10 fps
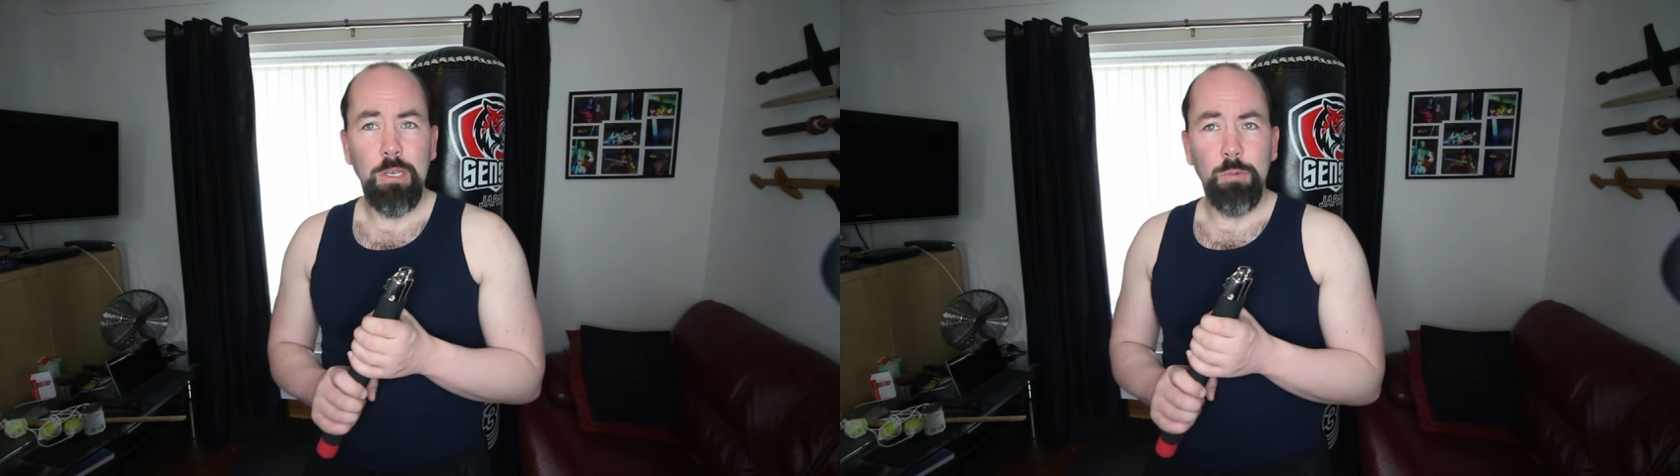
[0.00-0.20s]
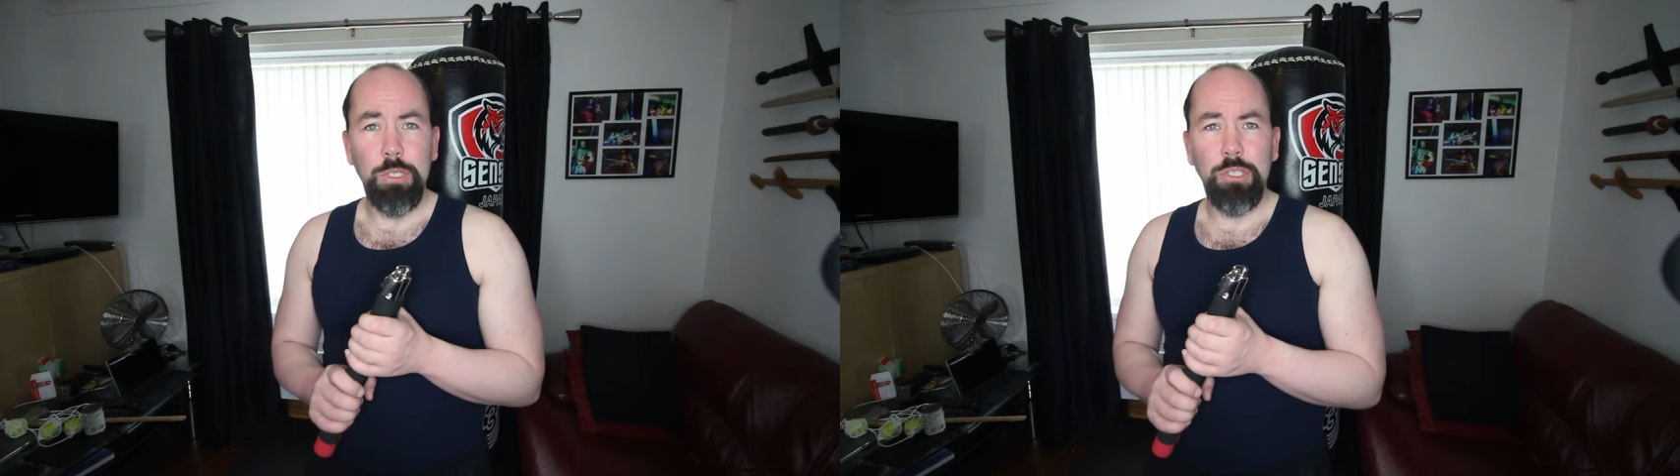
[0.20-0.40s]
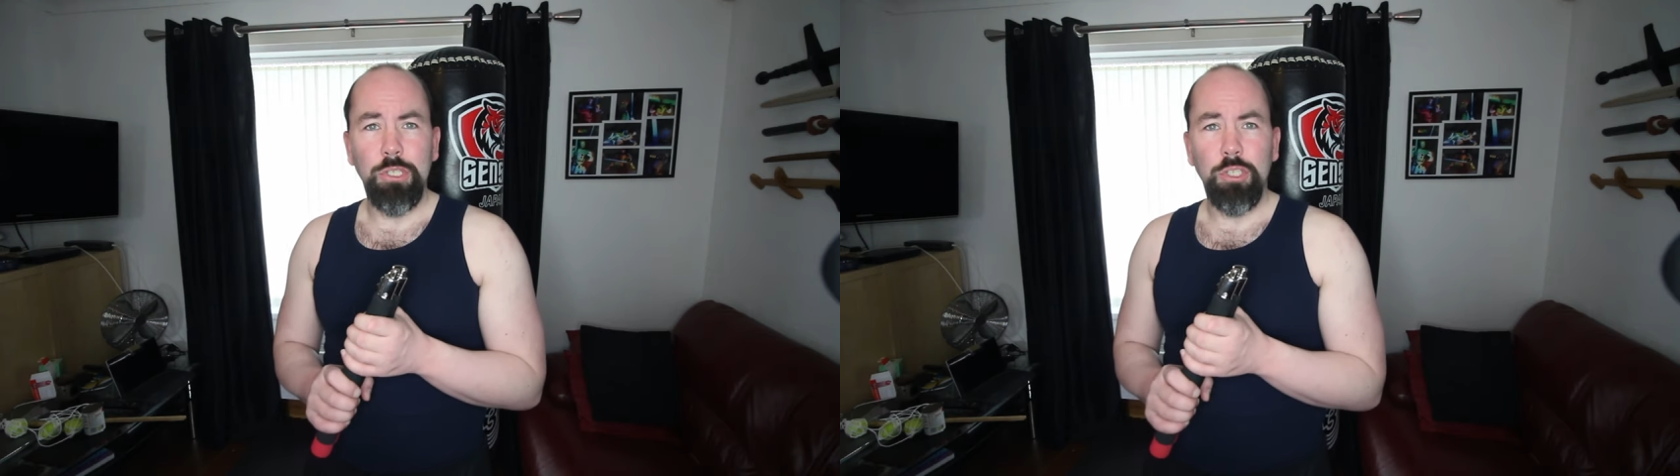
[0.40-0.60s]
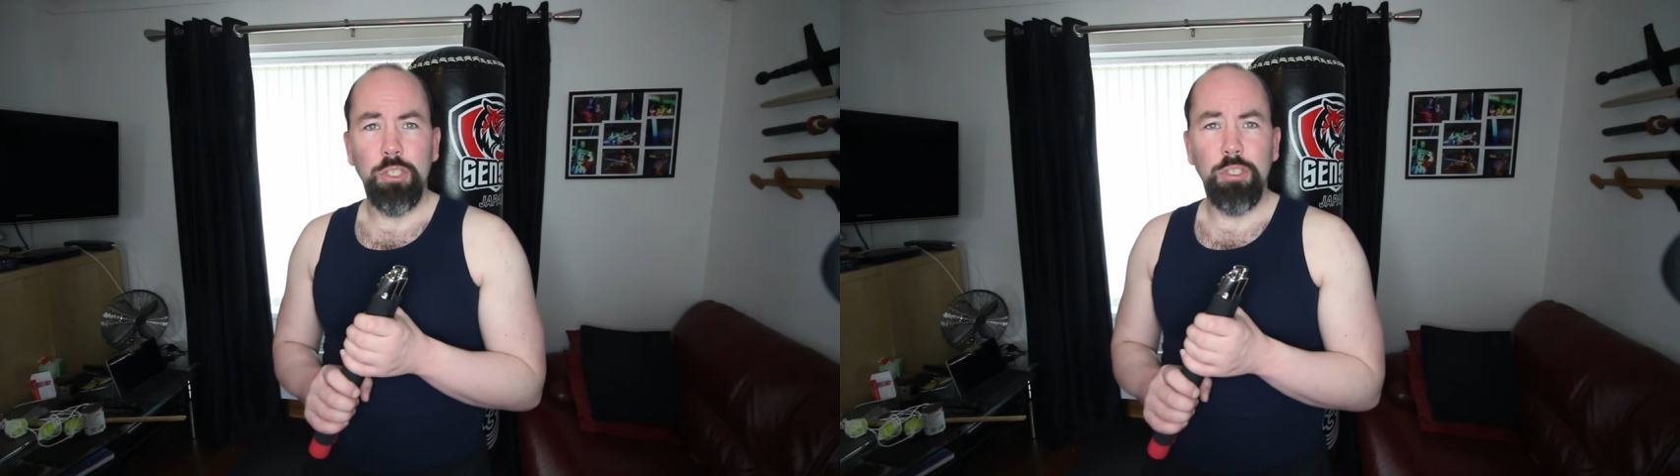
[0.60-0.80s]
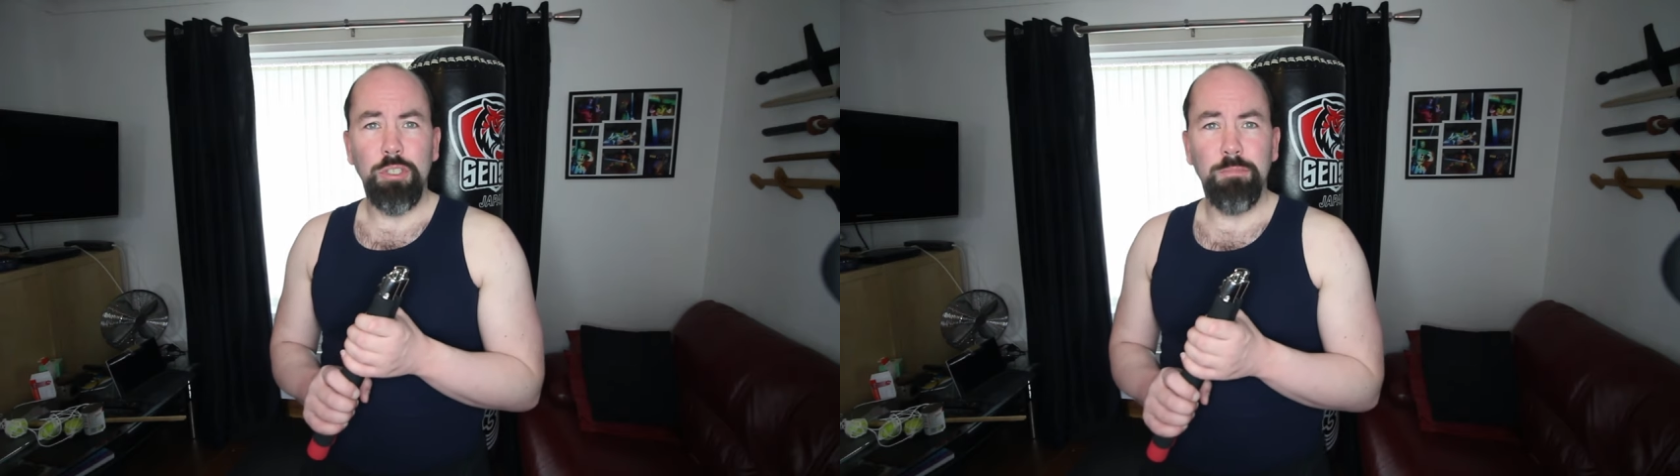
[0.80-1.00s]

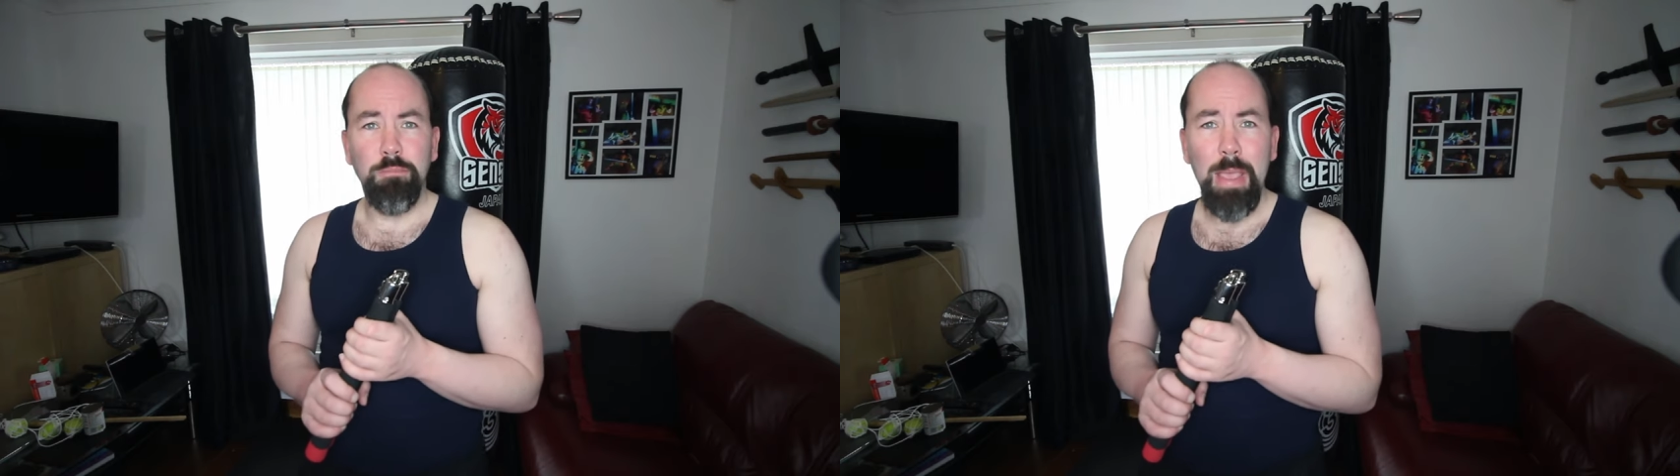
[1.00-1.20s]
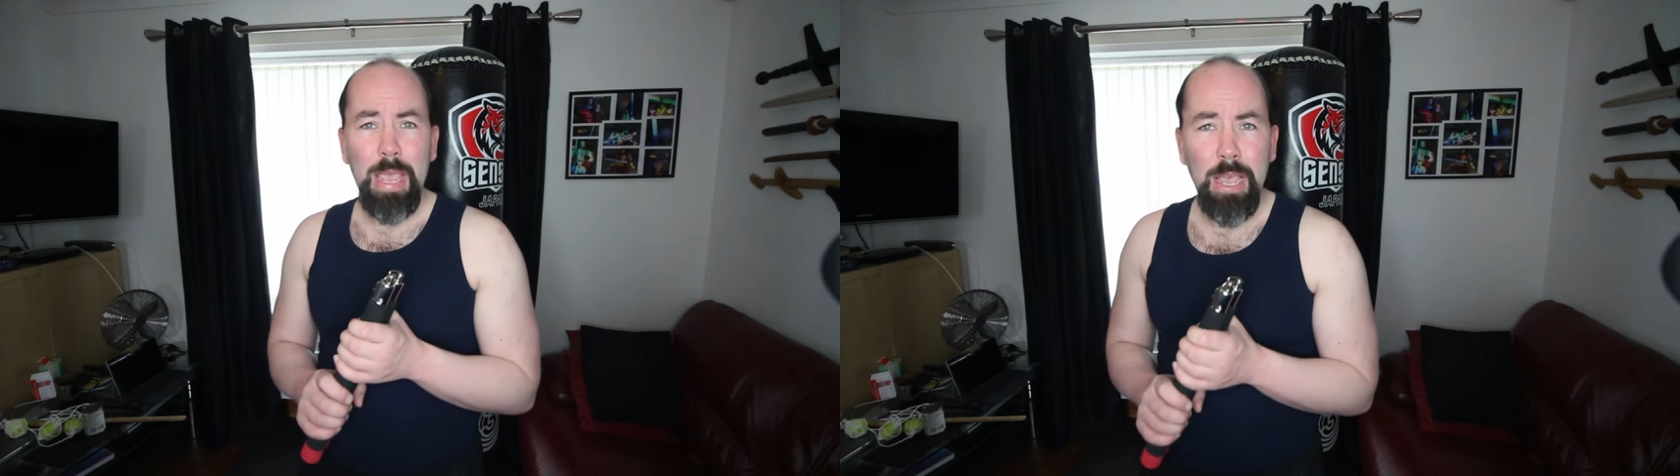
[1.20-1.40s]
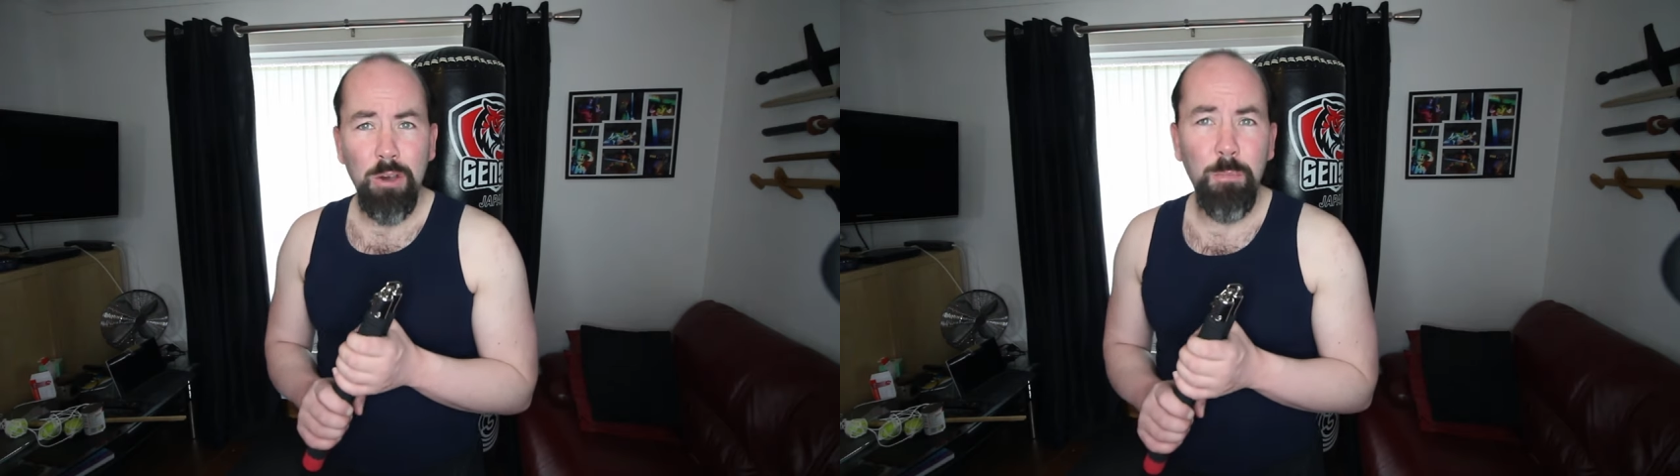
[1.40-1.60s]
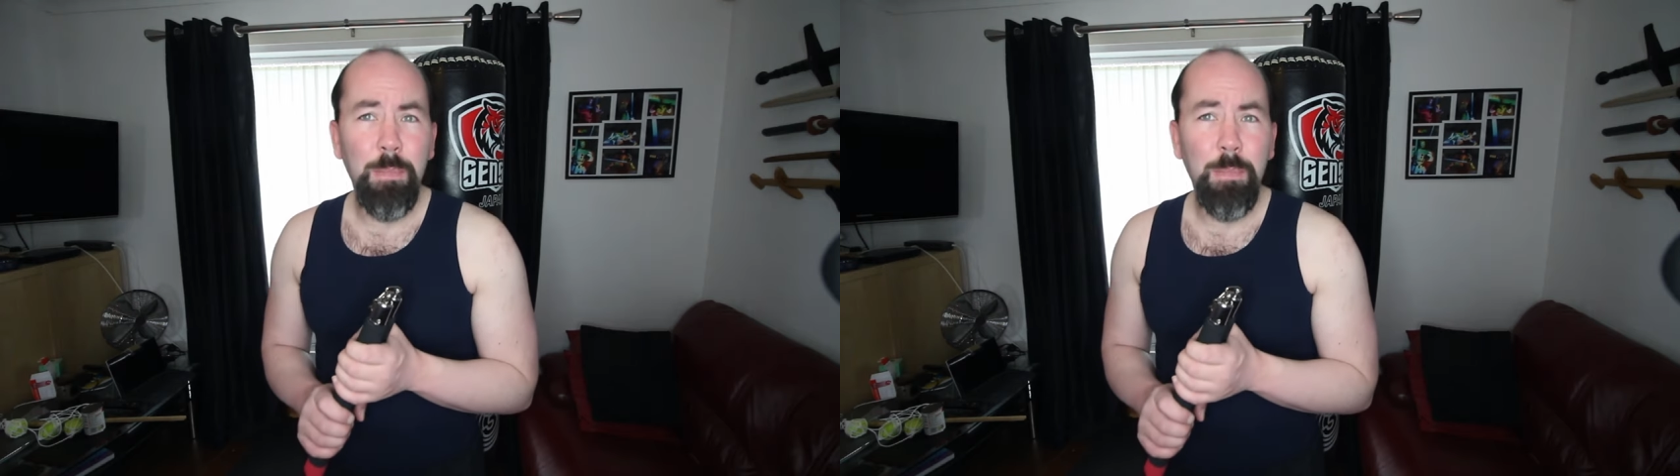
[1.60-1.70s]
which may or